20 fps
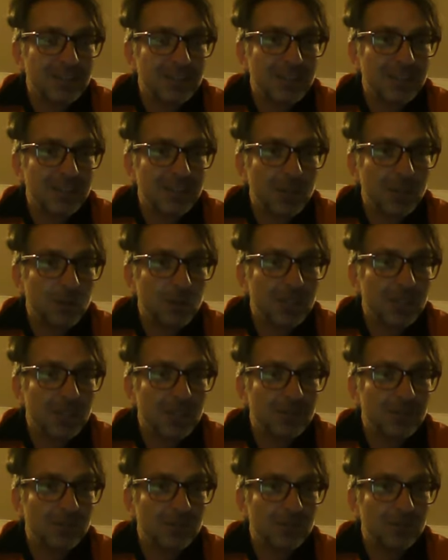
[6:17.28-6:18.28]
come on
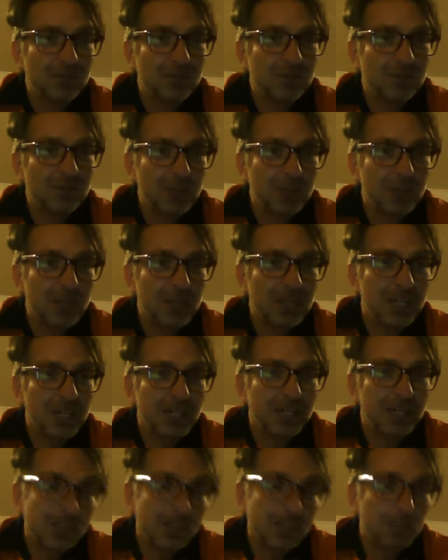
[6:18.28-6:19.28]
in for a free meeting,
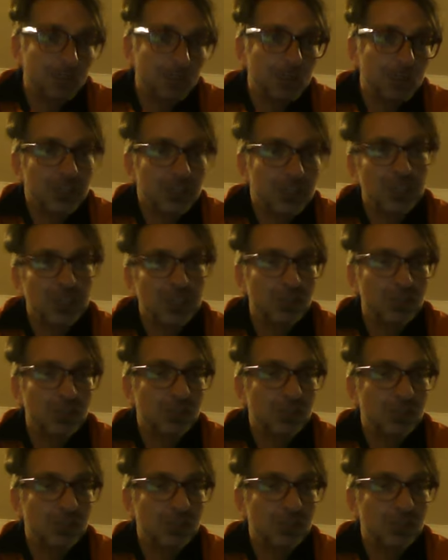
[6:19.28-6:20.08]
it's an important decision.